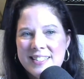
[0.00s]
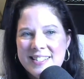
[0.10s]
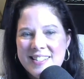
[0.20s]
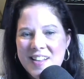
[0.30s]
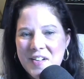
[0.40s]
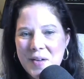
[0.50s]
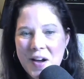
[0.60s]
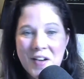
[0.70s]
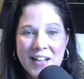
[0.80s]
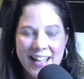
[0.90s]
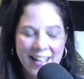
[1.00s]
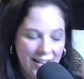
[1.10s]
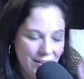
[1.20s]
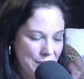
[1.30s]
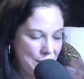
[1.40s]
So,
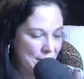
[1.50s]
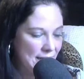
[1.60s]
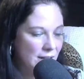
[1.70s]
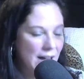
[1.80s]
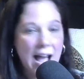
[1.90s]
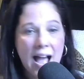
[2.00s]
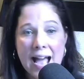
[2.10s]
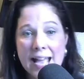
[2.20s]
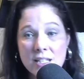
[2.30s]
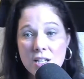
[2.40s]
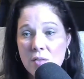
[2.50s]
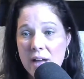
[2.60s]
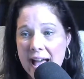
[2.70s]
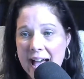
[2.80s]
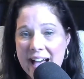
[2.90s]
okay. Well, I don't
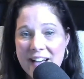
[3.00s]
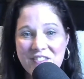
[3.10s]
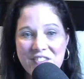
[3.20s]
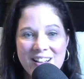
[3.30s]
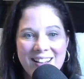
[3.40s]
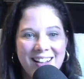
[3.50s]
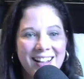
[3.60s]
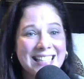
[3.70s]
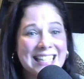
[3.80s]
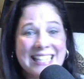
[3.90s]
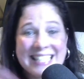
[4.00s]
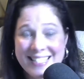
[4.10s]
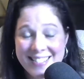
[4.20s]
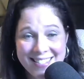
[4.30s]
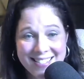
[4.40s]
have a
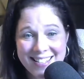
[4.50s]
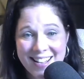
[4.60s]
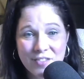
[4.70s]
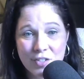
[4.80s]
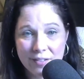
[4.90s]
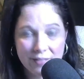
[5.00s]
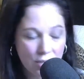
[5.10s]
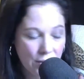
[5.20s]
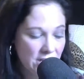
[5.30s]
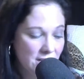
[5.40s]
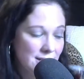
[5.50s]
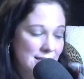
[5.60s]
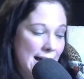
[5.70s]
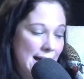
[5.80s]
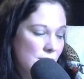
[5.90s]
list of trivia questions because
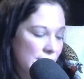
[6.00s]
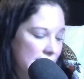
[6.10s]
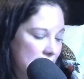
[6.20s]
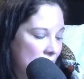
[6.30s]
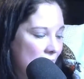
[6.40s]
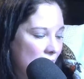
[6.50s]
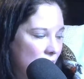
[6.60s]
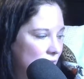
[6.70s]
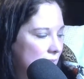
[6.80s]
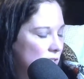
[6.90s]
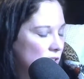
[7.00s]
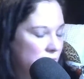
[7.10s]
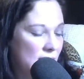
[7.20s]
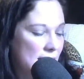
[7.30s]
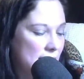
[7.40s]
I don't really, I feel like
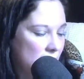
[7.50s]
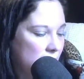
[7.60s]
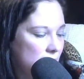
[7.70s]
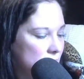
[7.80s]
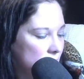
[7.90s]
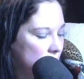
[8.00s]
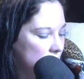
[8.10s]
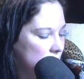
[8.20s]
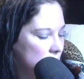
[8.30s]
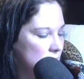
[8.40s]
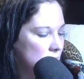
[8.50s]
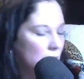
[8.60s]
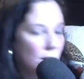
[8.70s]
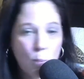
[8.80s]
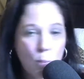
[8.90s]
trivia night is
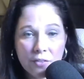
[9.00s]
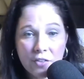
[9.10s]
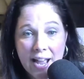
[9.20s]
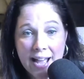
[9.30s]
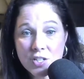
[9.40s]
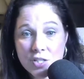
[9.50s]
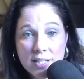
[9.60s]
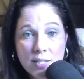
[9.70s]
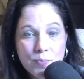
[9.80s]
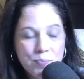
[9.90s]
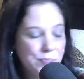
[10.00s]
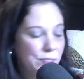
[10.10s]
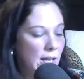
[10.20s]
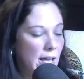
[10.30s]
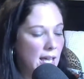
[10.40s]
more for Ashley.
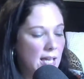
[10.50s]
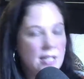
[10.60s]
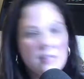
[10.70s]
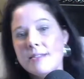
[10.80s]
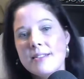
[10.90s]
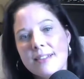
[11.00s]
And